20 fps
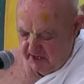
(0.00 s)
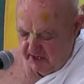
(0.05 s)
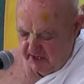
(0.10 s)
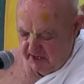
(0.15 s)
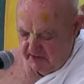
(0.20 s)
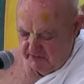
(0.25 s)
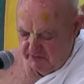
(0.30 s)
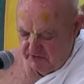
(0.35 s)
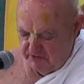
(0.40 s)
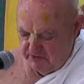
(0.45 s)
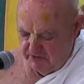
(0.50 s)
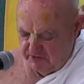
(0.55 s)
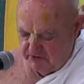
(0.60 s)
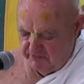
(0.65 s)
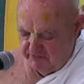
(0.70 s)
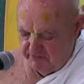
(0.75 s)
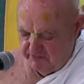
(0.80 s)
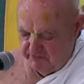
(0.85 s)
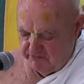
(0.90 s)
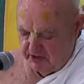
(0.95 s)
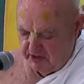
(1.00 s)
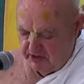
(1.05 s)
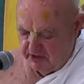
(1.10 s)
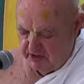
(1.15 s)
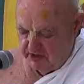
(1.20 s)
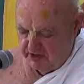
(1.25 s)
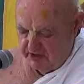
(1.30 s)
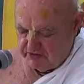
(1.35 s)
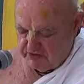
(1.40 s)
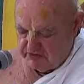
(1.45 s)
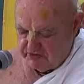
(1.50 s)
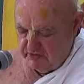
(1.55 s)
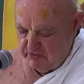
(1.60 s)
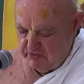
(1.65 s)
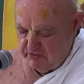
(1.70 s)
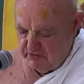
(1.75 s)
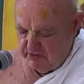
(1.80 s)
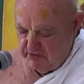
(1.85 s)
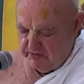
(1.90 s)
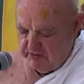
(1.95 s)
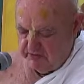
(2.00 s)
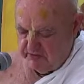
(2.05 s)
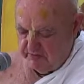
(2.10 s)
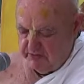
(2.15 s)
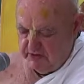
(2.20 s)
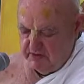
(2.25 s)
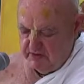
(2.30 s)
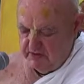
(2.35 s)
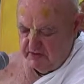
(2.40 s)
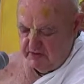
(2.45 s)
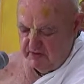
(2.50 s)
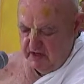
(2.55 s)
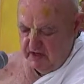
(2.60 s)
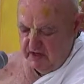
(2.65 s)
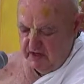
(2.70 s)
either in this life or in the next. Please repeat.